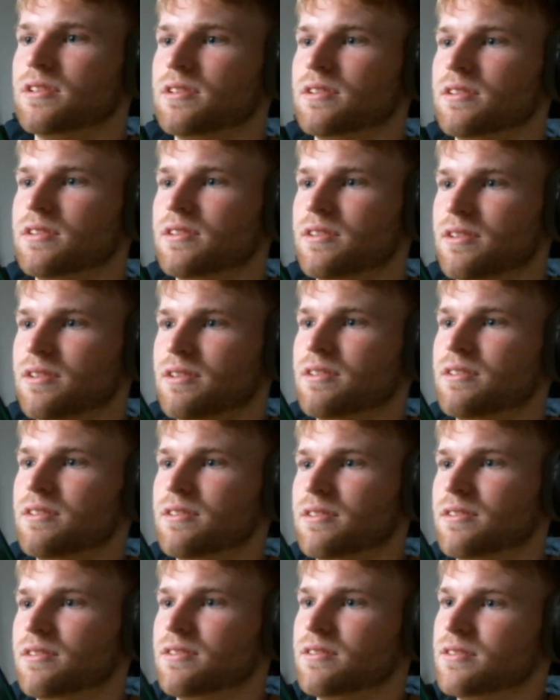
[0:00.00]
Don't do
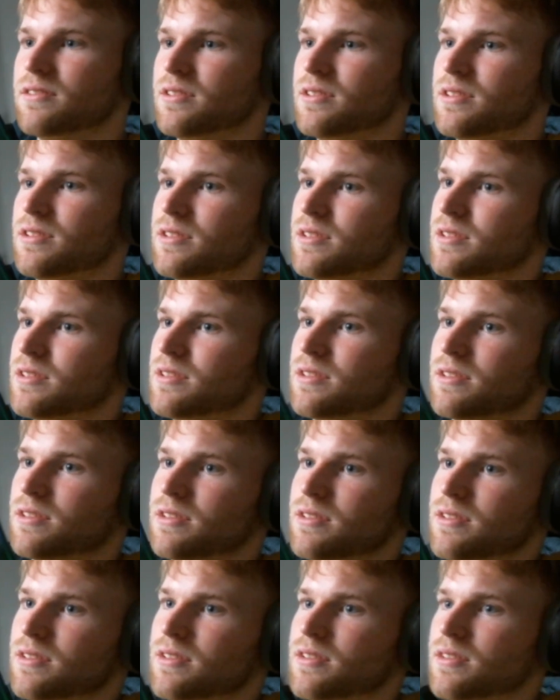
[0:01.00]
this. Stay with
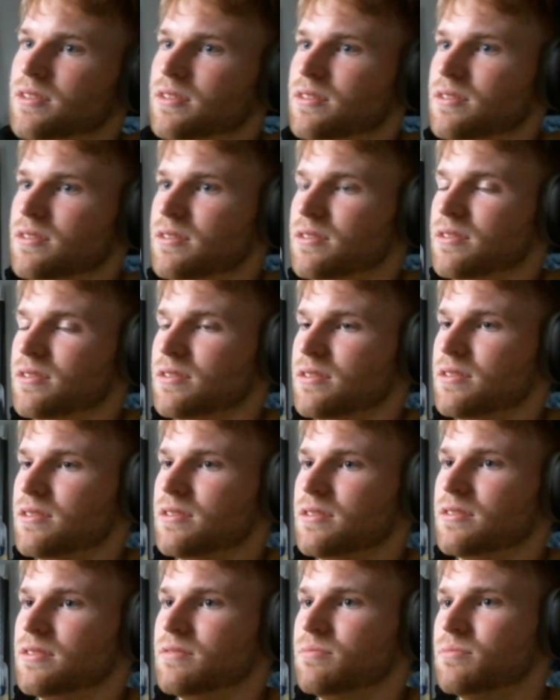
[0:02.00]
her. Get them out.
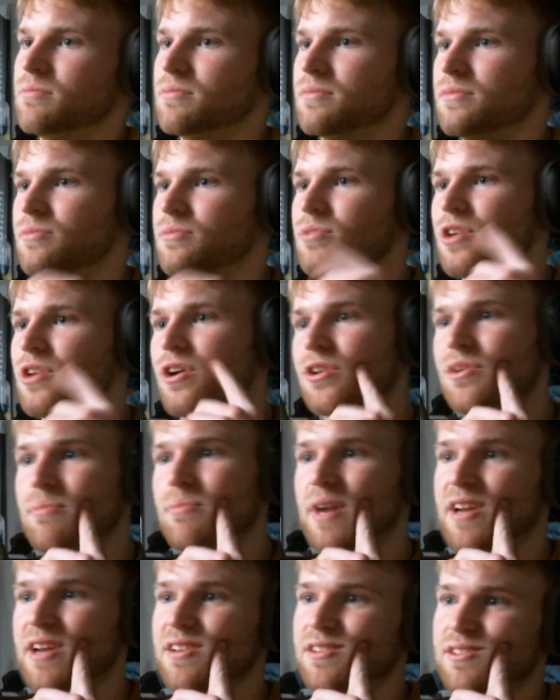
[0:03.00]
Bro, Open you
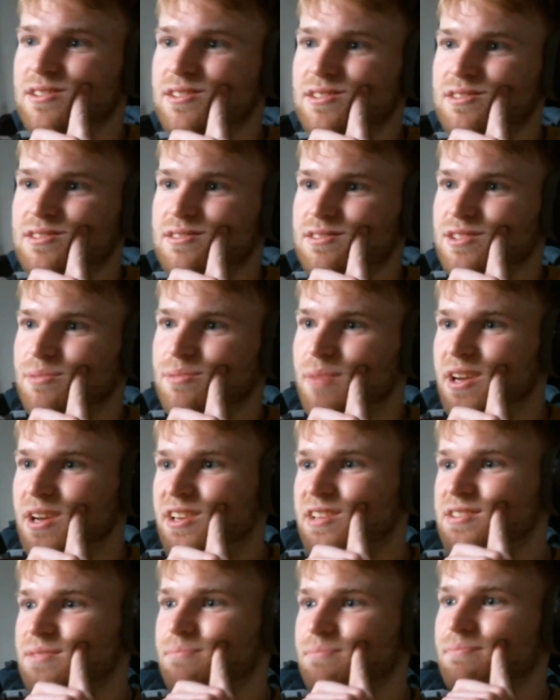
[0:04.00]
might, door. you might
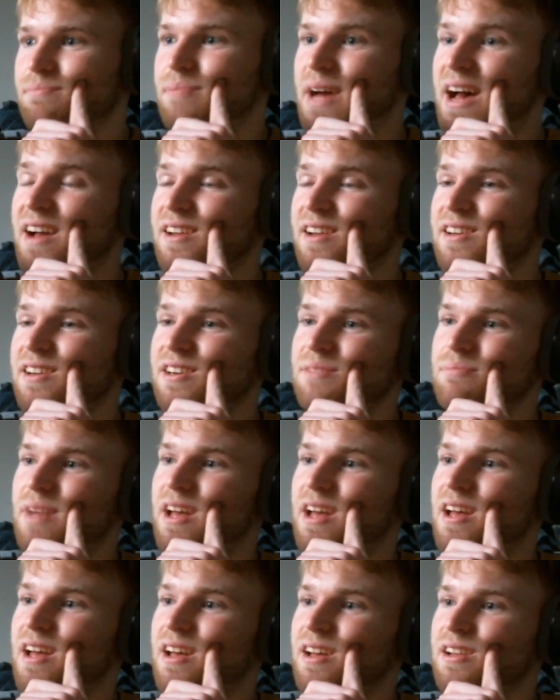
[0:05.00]
Open need some backup, door.
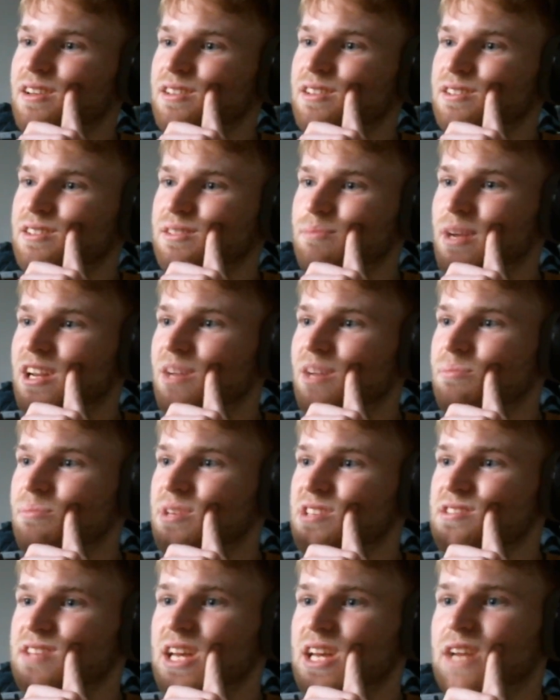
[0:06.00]
man. It might not
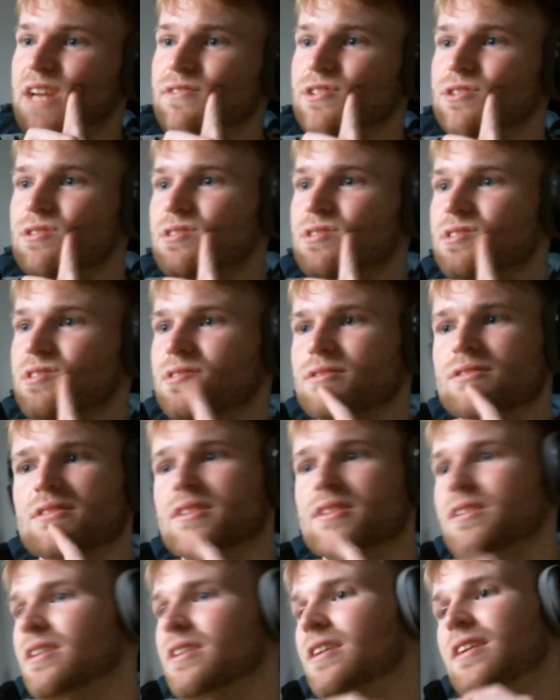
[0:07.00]
be safe.
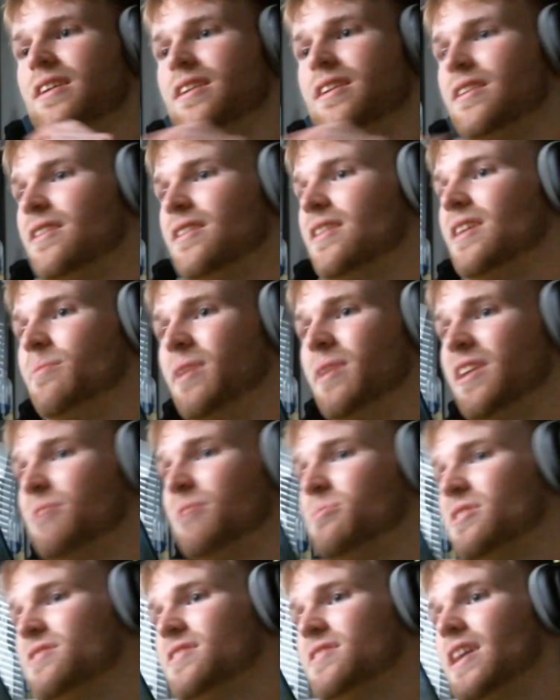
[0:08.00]
To, might
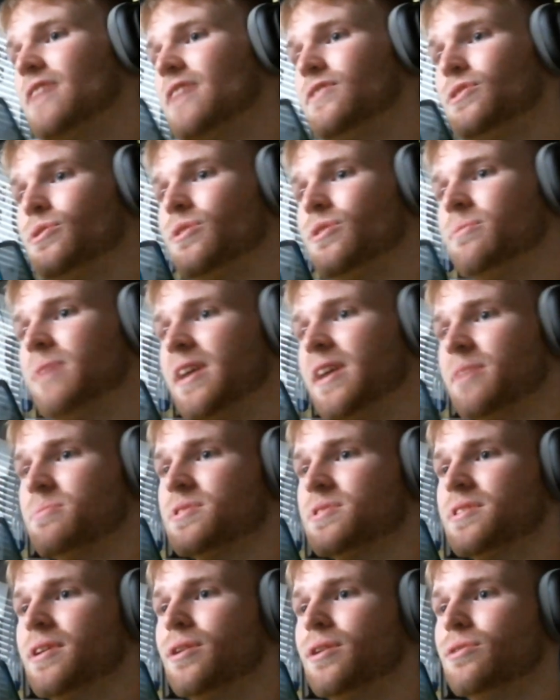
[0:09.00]
not be safe to do it by
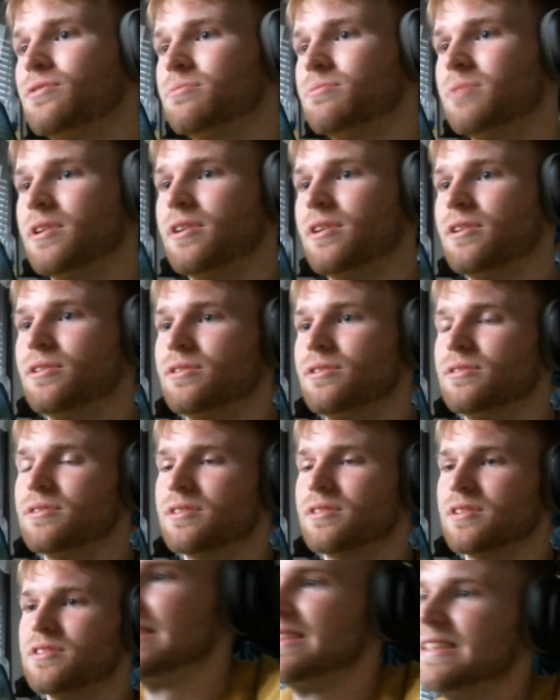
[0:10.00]
yourself, bro.
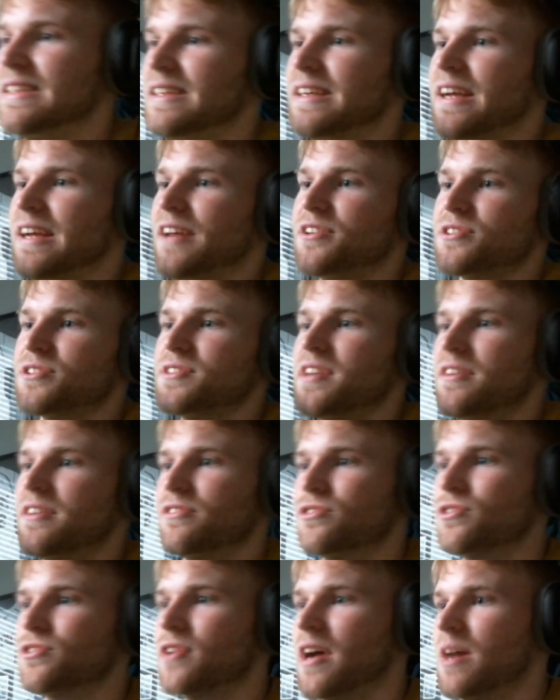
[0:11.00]
Yeah, they're
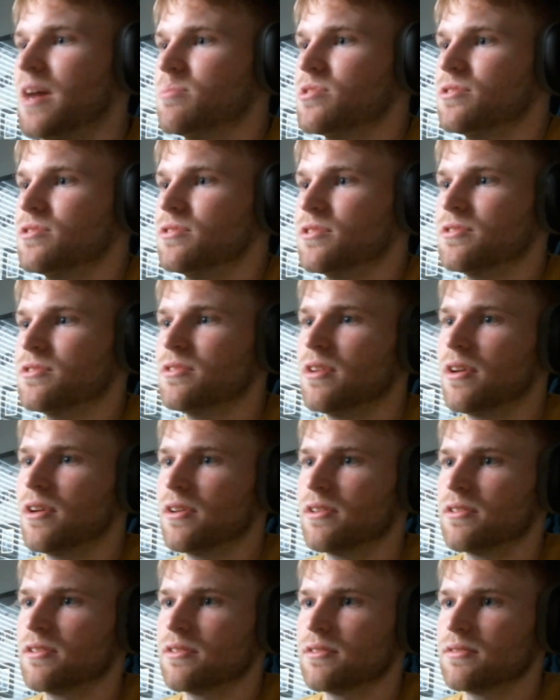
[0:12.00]
setting traps. It looks
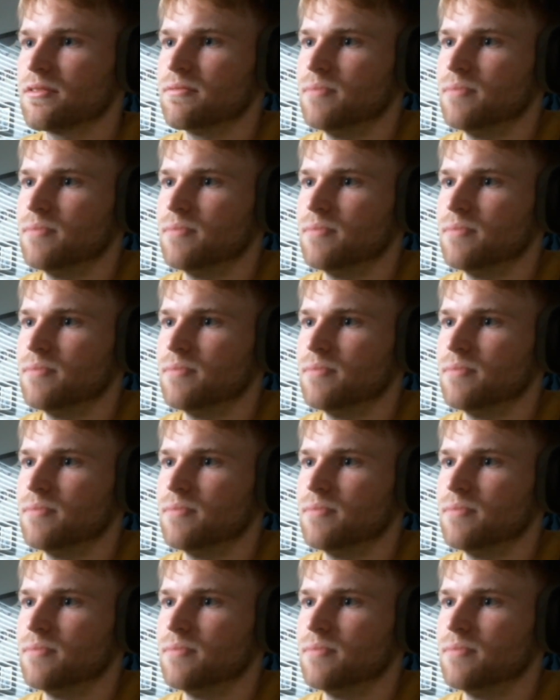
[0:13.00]
like.